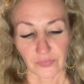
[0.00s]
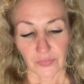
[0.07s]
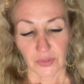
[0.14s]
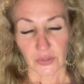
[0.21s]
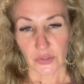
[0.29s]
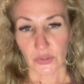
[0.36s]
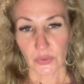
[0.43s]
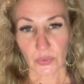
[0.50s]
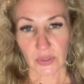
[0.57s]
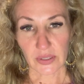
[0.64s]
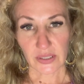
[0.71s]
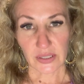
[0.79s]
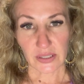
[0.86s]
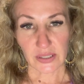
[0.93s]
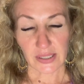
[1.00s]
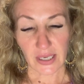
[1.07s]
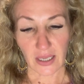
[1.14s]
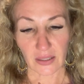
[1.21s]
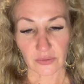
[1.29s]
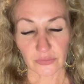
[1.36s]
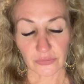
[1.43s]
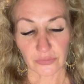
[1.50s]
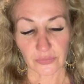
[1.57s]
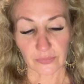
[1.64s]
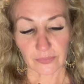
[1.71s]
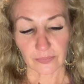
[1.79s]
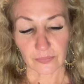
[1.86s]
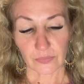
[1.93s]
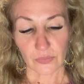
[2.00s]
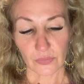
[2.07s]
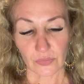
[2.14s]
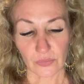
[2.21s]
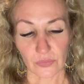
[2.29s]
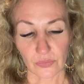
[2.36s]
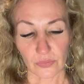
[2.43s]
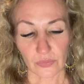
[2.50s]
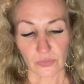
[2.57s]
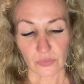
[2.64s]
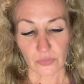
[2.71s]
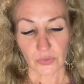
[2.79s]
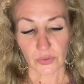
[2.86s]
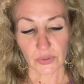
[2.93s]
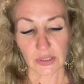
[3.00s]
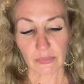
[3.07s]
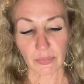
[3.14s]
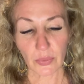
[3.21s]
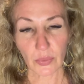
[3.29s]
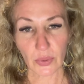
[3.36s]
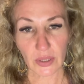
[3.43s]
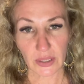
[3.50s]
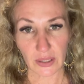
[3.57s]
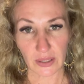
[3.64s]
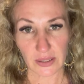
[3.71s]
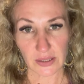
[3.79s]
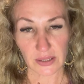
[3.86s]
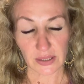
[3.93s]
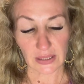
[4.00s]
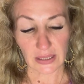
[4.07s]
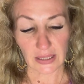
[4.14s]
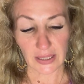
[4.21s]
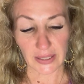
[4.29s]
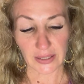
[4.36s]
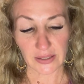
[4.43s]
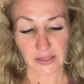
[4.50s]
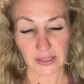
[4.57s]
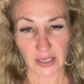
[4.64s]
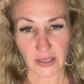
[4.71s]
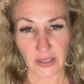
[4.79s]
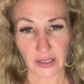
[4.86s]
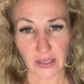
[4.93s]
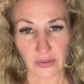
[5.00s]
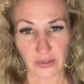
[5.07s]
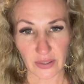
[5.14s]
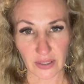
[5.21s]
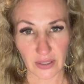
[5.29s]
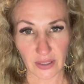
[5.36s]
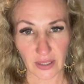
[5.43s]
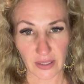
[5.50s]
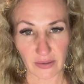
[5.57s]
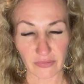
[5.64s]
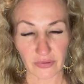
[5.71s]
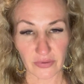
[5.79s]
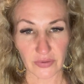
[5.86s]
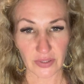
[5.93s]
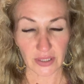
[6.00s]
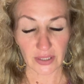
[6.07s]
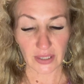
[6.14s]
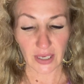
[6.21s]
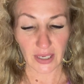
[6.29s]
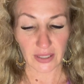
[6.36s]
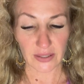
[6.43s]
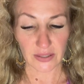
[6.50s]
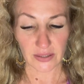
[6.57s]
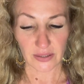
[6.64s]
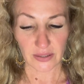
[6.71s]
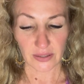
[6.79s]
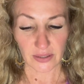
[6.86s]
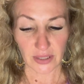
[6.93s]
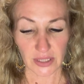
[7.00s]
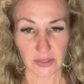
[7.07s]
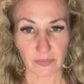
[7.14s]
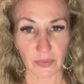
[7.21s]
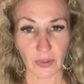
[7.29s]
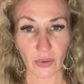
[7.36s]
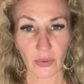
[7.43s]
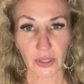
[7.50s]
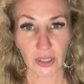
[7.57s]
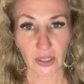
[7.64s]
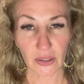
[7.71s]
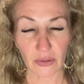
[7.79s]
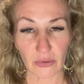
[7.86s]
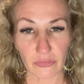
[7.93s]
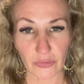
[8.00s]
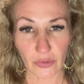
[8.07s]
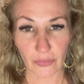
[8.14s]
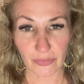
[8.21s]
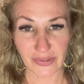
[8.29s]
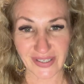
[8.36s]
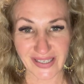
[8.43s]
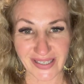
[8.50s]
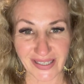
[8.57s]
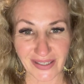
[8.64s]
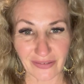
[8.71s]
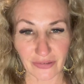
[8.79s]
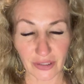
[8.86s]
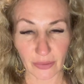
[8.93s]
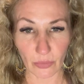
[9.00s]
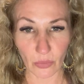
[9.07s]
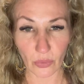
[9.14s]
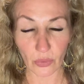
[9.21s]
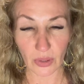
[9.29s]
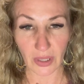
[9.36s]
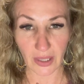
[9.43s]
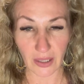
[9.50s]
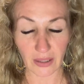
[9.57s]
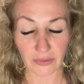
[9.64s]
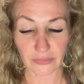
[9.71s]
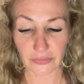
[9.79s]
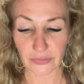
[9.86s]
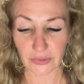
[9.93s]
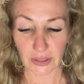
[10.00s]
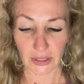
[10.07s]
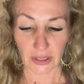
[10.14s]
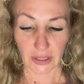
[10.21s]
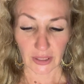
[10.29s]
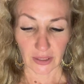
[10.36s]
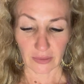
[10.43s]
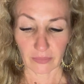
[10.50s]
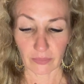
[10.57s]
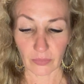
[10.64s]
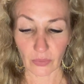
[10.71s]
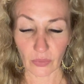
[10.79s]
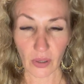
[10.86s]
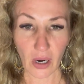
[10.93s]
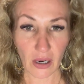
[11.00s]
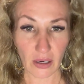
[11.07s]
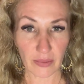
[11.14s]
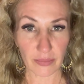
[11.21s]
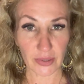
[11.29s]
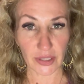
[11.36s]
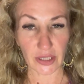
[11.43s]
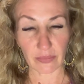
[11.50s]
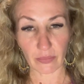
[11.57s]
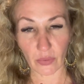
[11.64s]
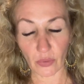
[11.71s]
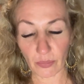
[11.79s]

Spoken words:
the source itself, to support us and cleanse anything and everything that is blocking you from receiving more love, more harmony, more